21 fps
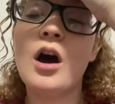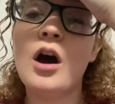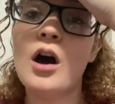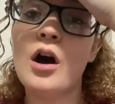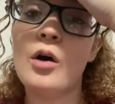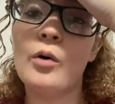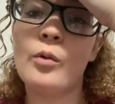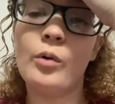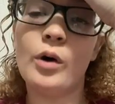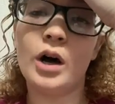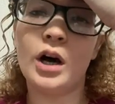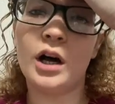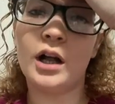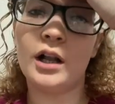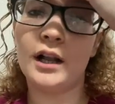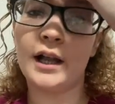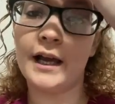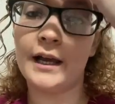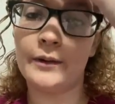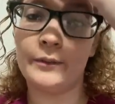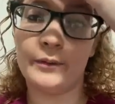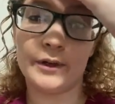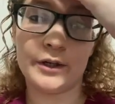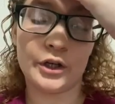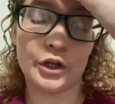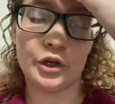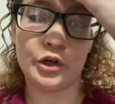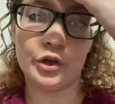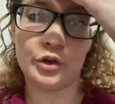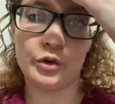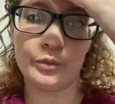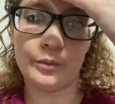while I went
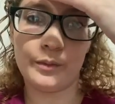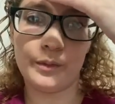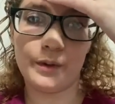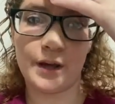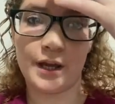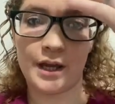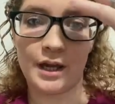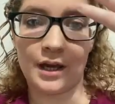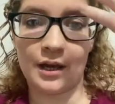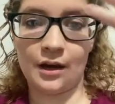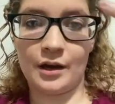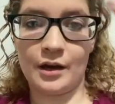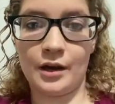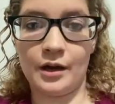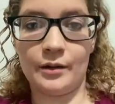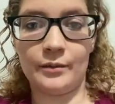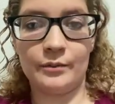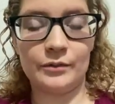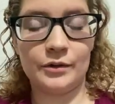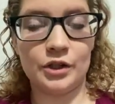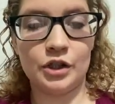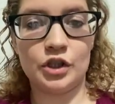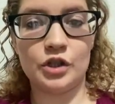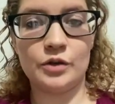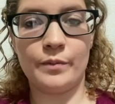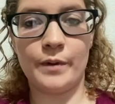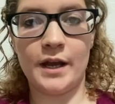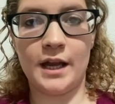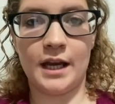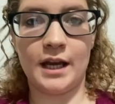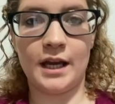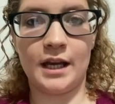home to
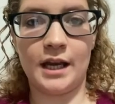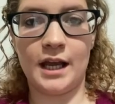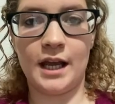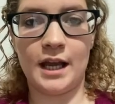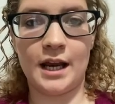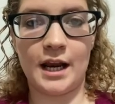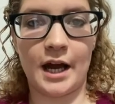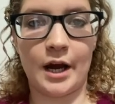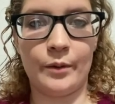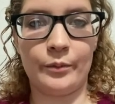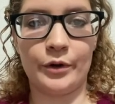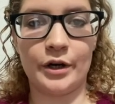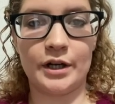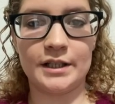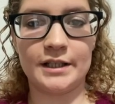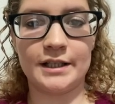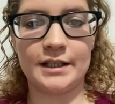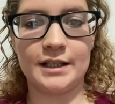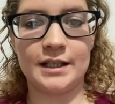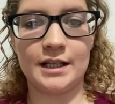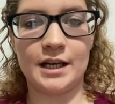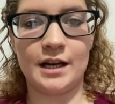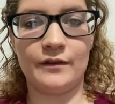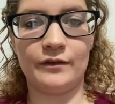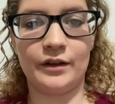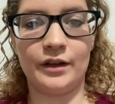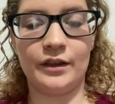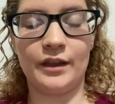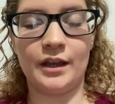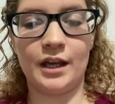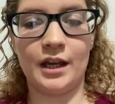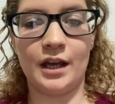Japan and out processed and
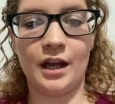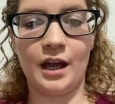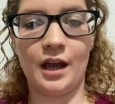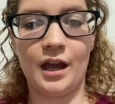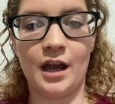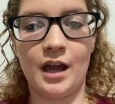everything.